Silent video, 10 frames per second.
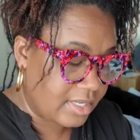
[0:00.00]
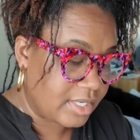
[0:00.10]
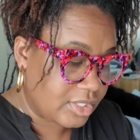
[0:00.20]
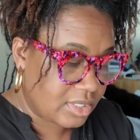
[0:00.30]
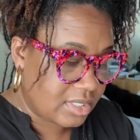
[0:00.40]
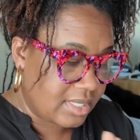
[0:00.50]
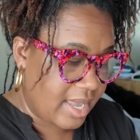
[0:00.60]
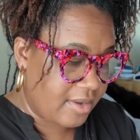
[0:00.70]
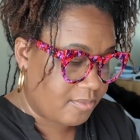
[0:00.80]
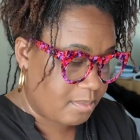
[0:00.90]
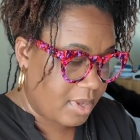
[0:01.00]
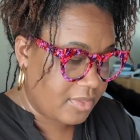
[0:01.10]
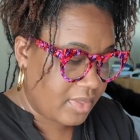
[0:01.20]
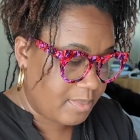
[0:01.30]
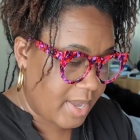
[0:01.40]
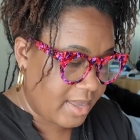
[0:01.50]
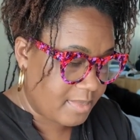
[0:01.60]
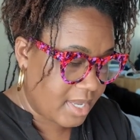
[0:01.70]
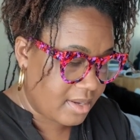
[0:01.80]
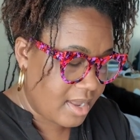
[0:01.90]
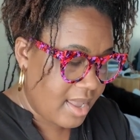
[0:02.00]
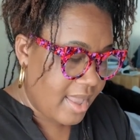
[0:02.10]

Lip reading: addition to that monthly payment.